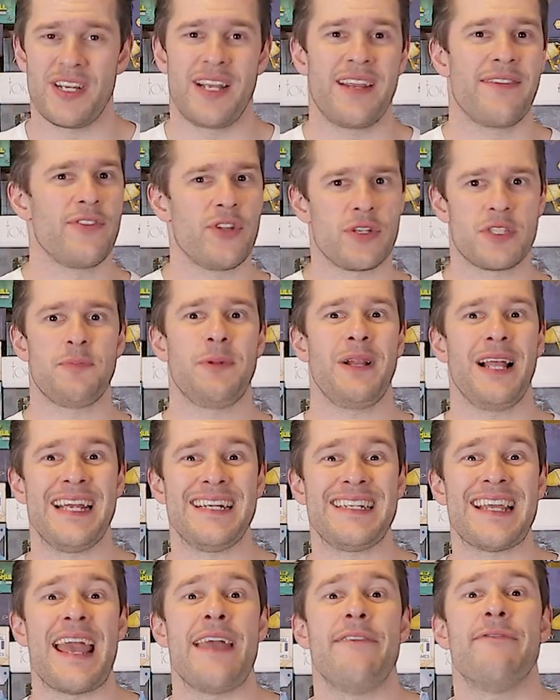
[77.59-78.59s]
I have not
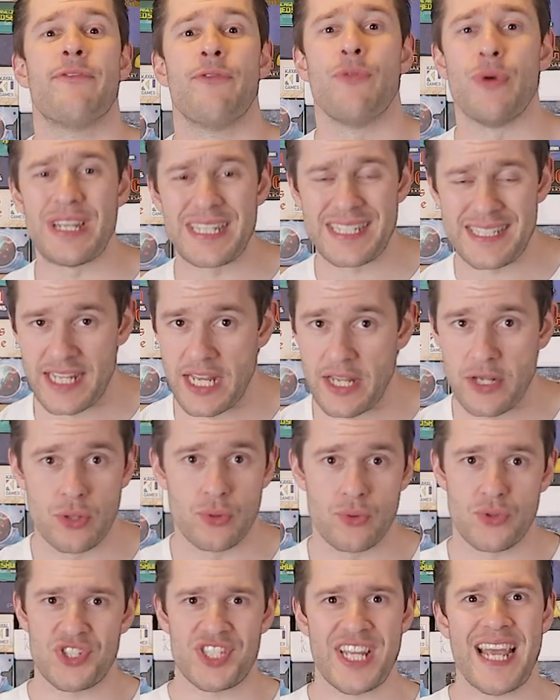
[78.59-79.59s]
played every
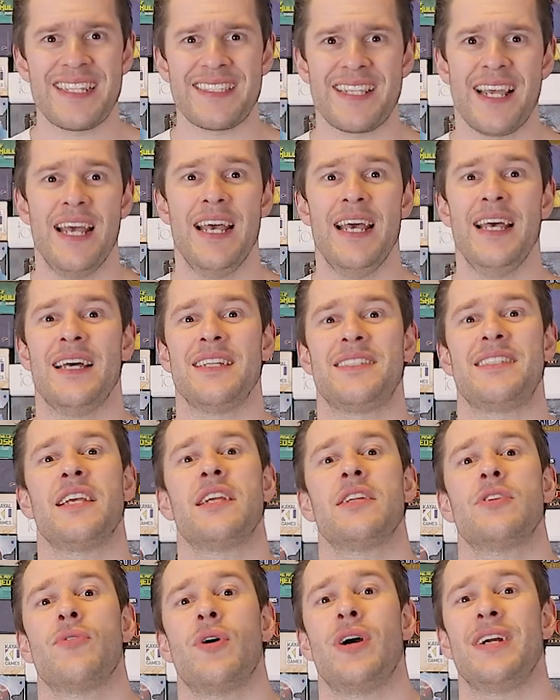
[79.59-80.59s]
single set that
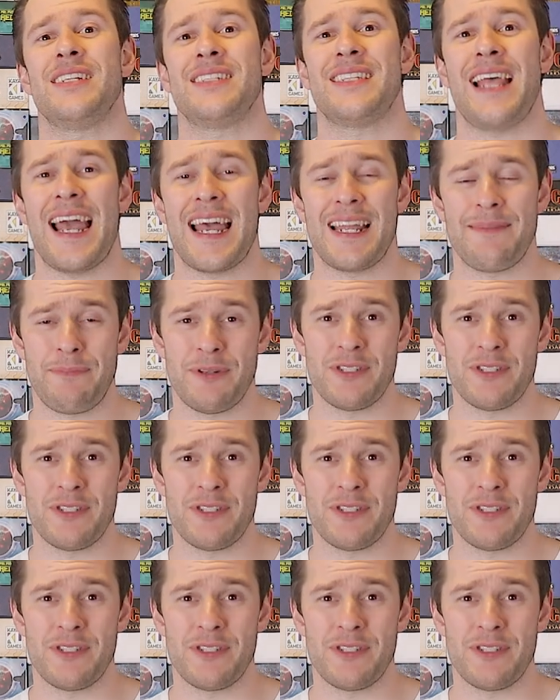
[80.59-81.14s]
Ticket to Ride has had,